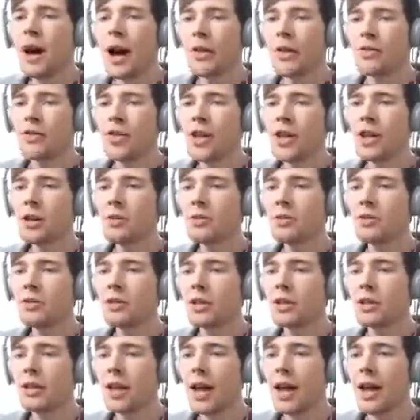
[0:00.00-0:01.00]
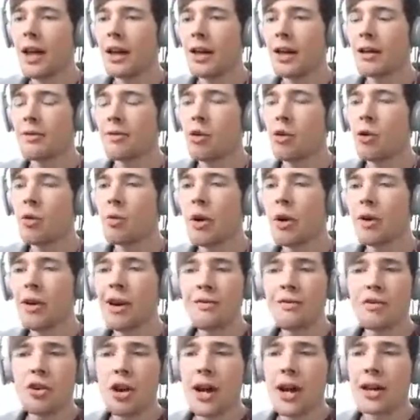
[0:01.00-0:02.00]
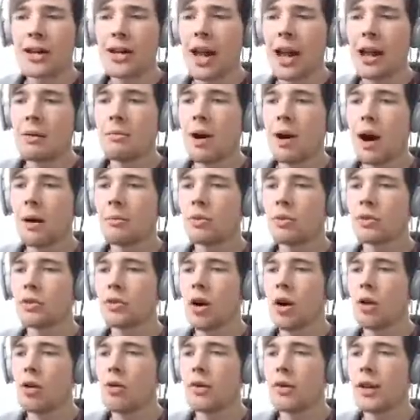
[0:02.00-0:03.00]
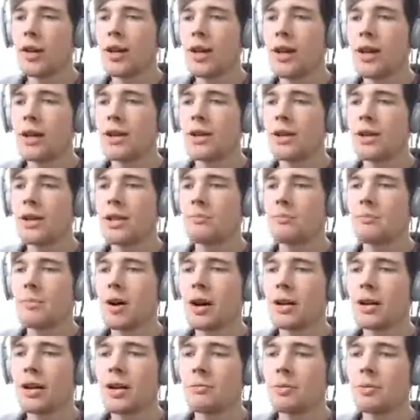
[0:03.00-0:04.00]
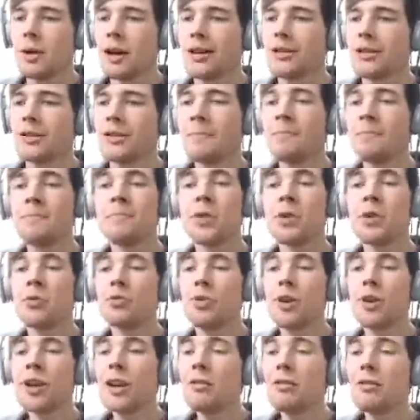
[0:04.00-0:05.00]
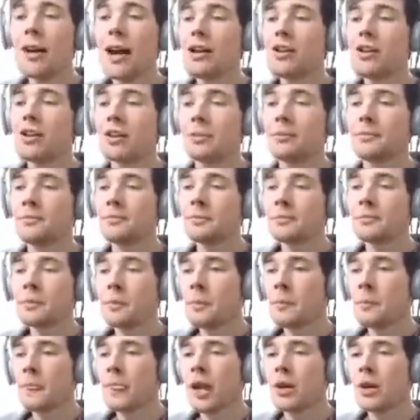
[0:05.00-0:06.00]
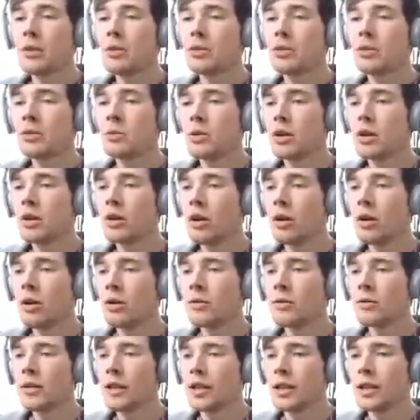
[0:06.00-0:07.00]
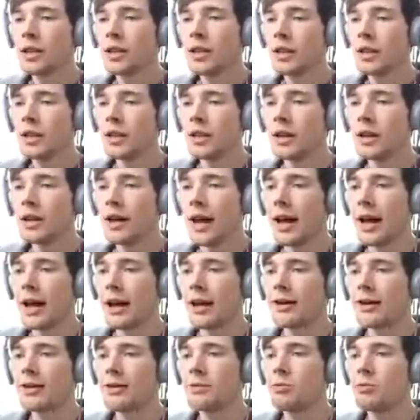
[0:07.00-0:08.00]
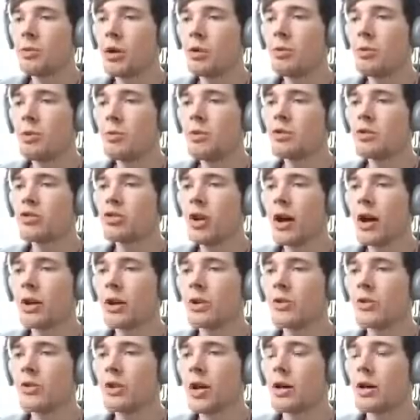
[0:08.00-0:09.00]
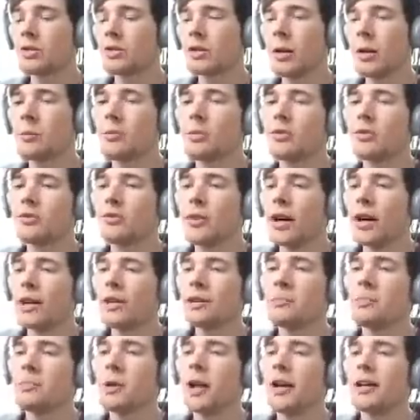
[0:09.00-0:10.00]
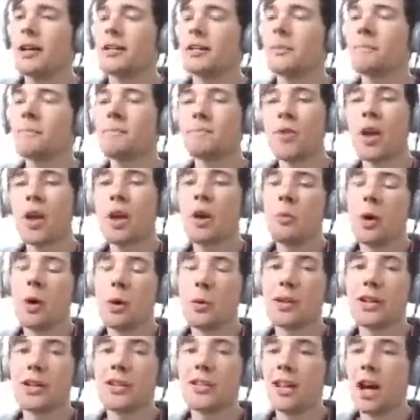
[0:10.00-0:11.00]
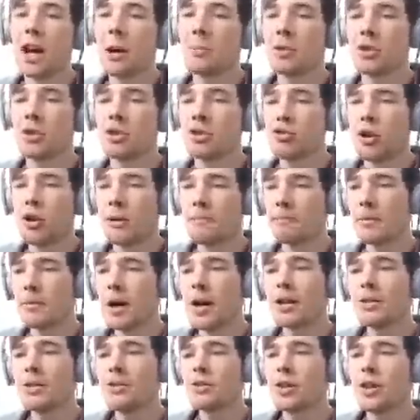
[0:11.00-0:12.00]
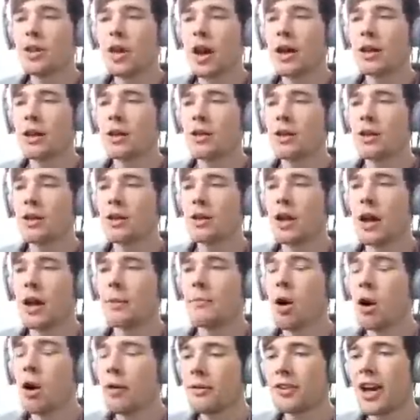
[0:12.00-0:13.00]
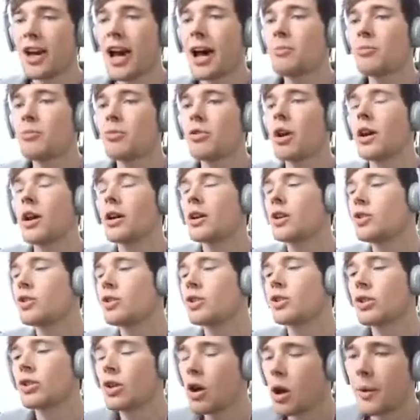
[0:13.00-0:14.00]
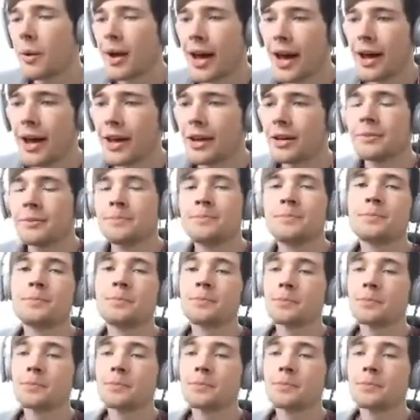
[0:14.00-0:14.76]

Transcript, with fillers: I think it was the cave, or wherever I came up, was over here near the marketplace. Really random. It was the one over here, and what we were trying to do last time was find a place where we could set up a strip mine so that I could, um, off camera, I could just go ahead